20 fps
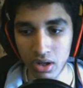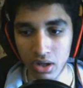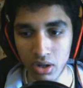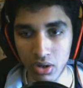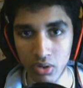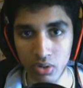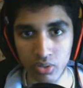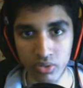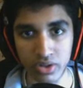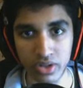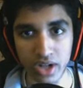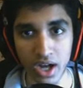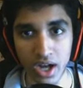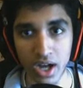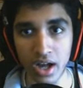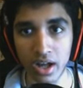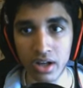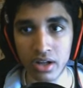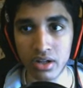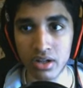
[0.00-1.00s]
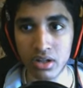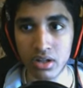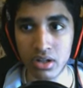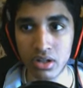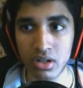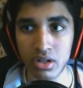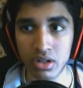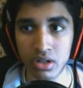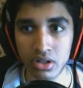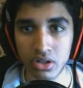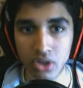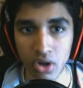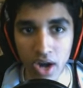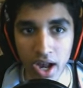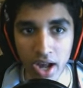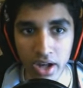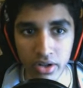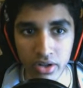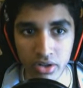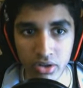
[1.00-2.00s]
Oh God, you're
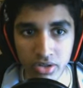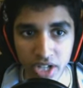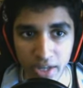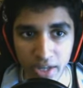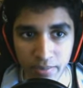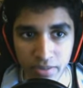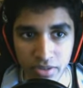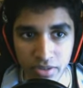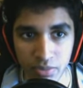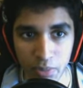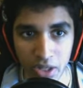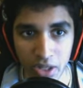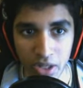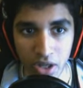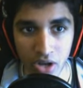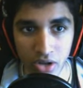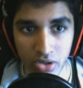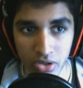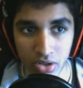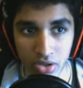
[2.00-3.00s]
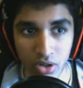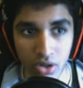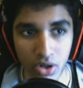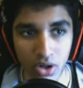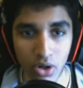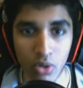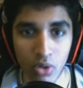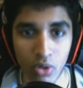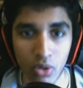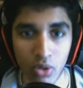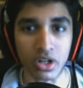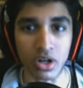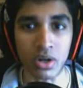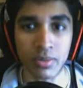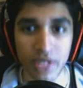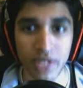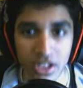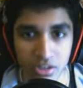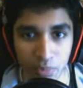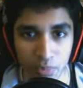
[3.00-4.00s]
out of your depth, spelunker. Oh, he called
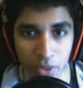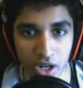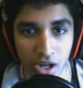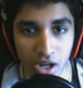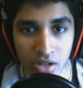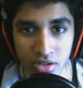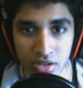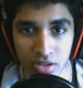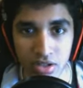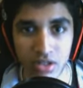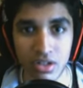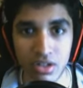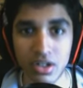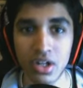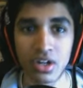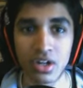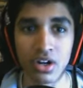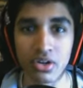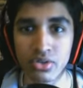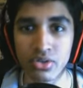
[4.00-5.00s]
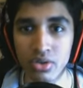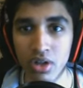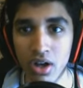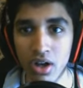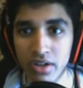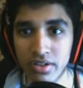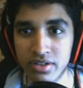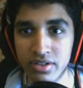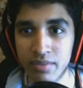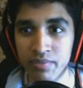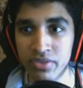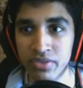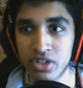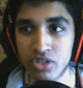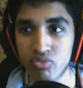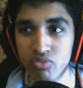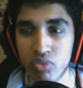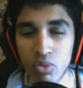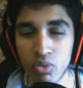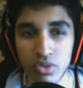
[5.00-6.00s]
me a spelunker. Are you lost?
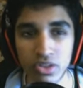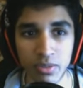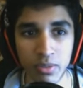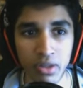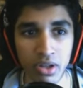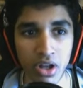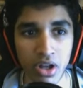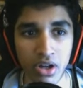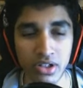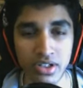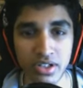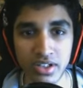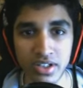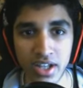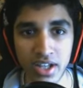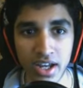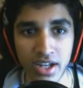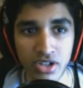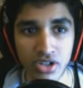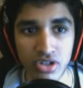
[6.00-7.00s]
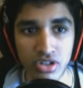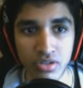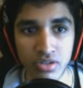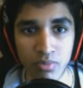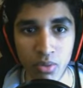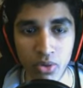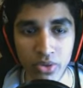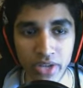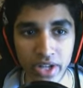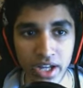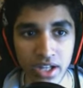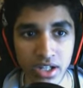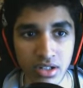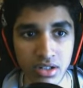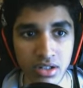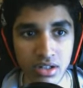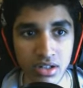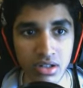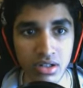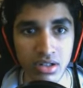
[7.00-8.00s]
These ruins belong to the ages, Mole Knight.
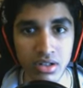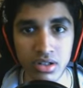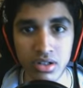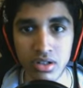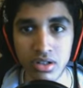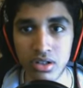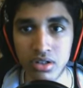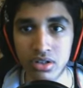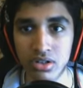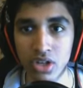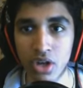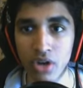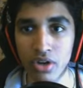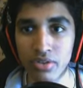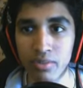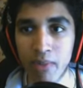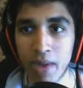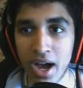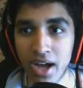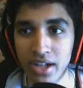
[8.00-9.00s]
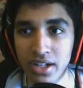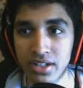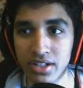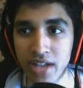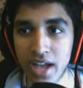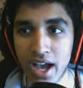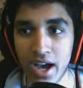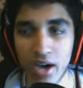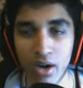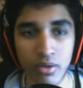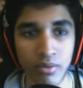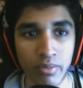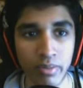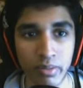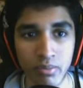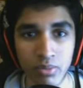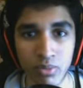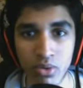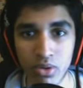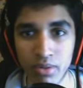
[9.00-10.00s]
They're mine now,
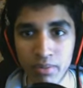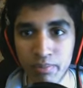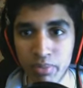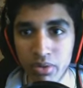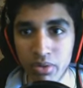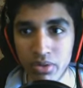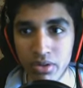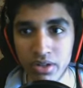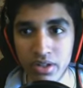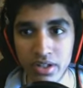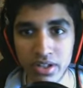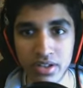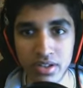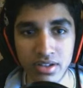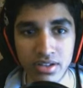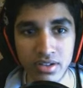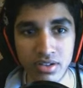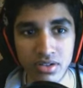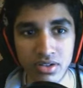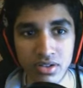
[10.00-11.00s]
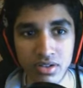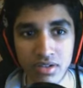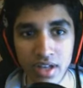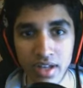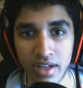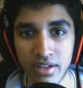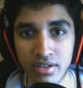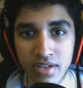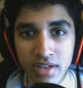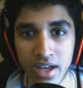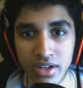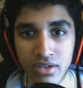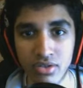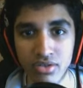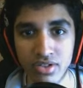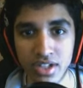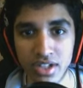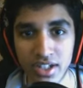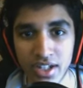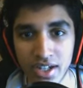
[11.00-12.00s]
but more importantly, this is is that is that your
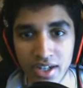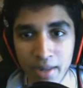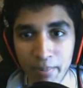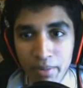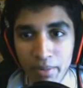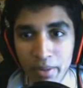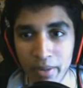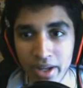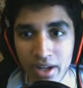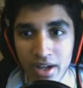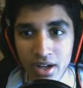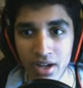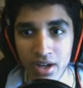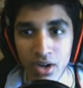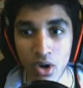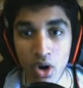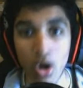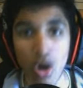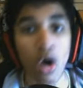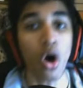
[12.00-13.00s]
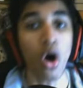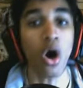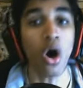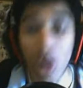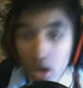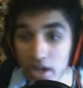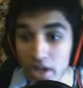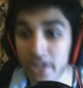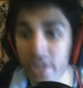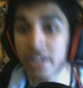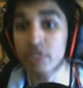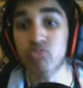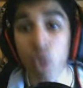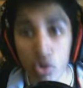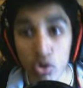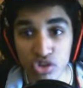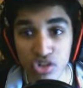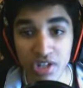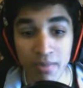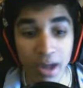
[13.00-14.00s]
digging implement? Oh, you
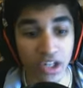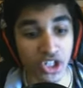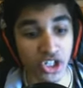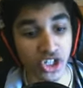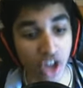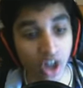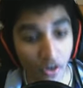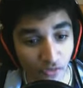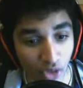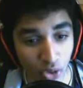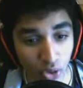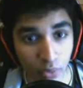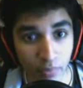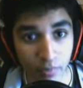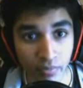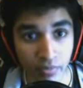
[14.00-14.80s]
roasted my shovel?